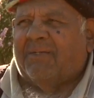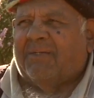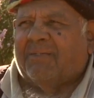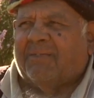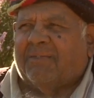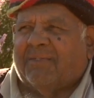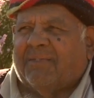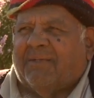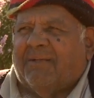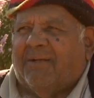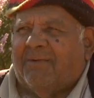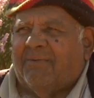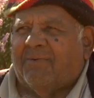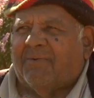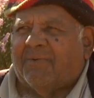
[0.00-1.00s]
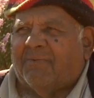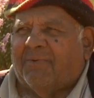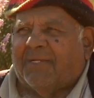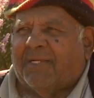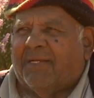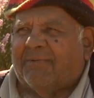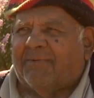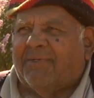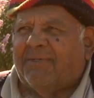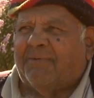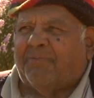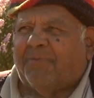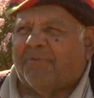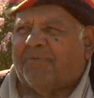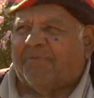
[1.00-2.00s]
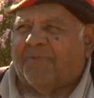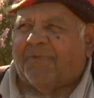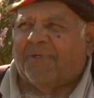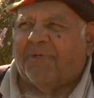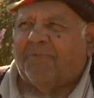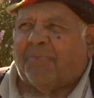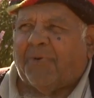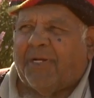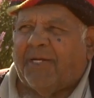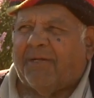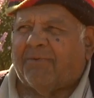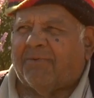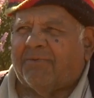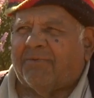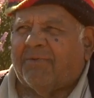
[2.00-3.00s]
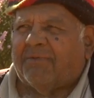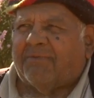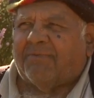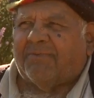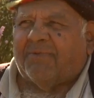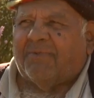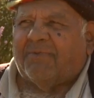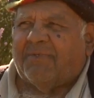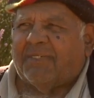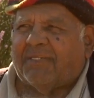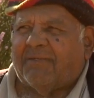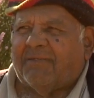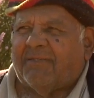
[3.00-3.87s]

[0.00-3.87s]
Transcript: They, you know, what are you, too proud or what?